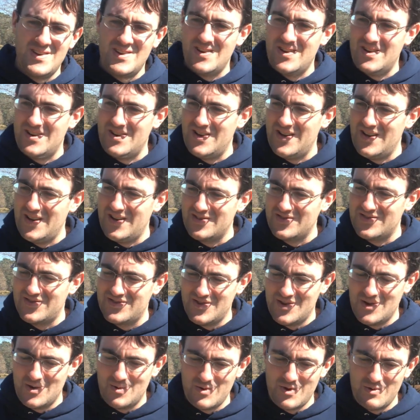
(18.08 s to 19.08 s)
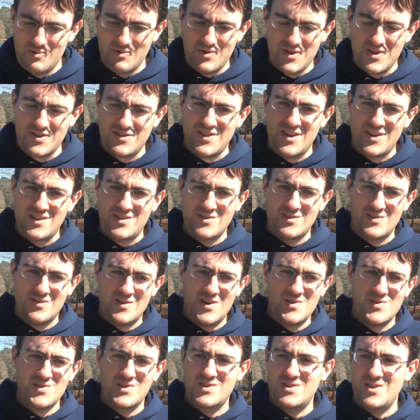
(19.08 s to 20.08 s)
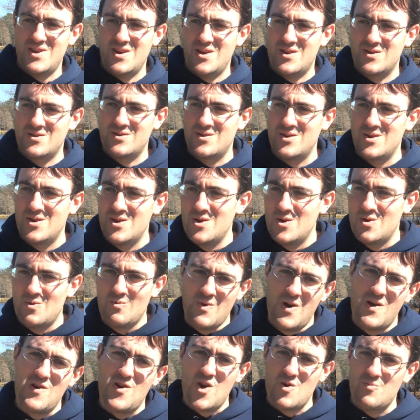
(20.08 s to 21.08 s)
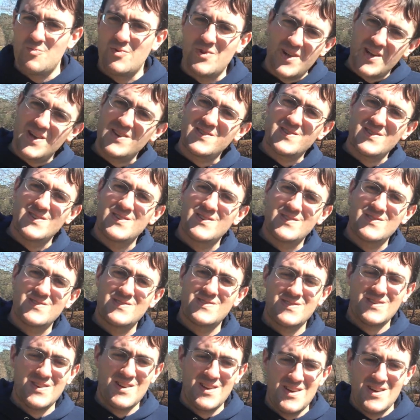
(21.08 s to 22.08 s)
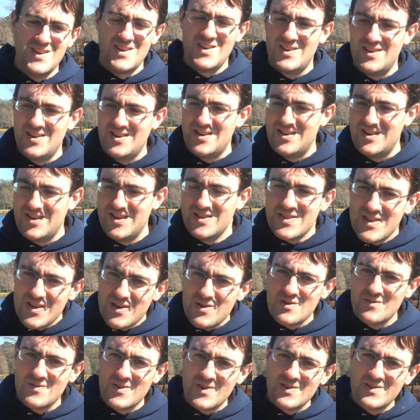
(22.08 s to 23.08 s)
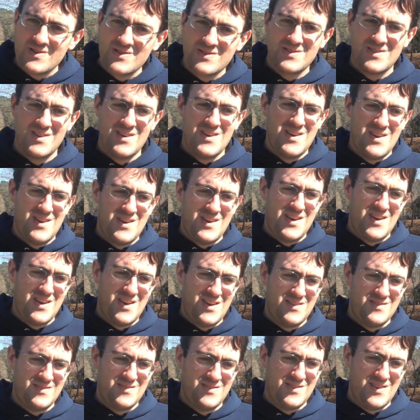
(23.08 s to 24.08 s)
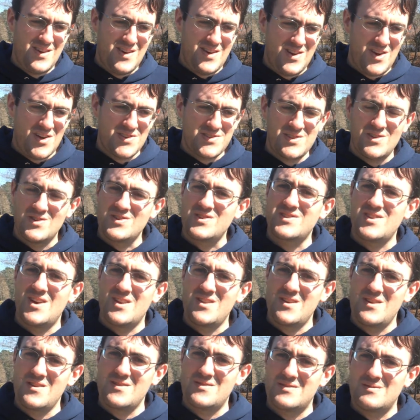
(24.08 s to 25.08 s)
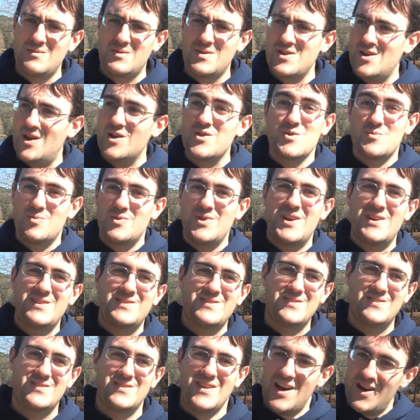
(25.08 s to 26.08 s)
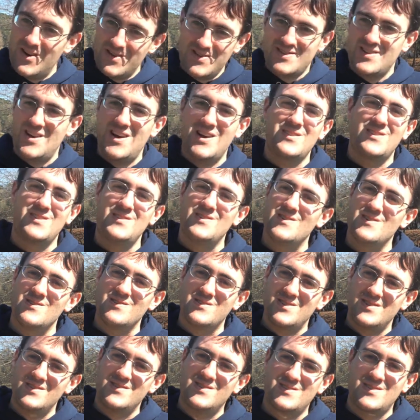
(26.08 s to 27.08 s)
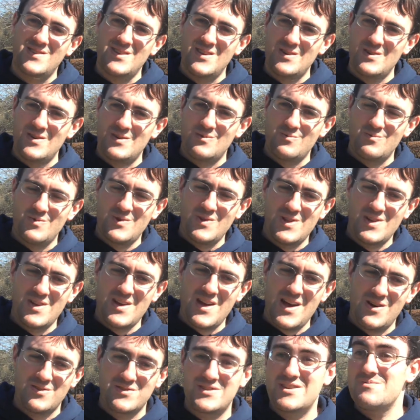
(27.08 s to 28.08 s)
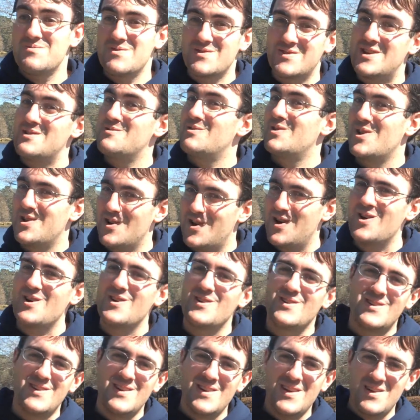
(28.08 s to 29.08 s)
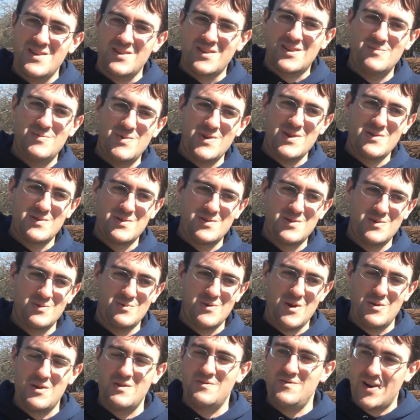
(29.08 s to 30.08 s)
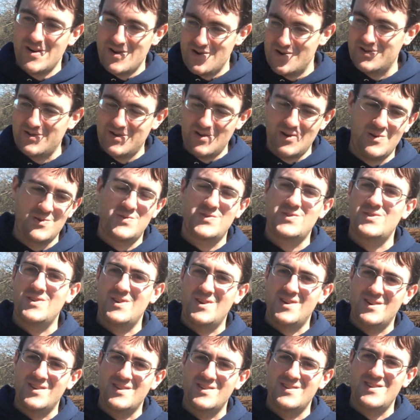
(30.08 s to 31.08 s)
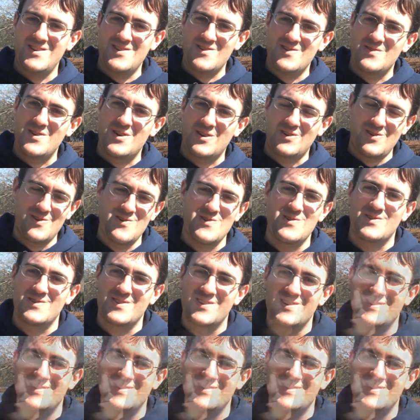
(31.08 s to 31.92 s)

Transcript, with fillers: Uh, and so we really seek to understand where our place is uh, in the universe and, and also study some of the other places outside the Earth and see really how different they really are compared to where we find ourselves uh, here currently.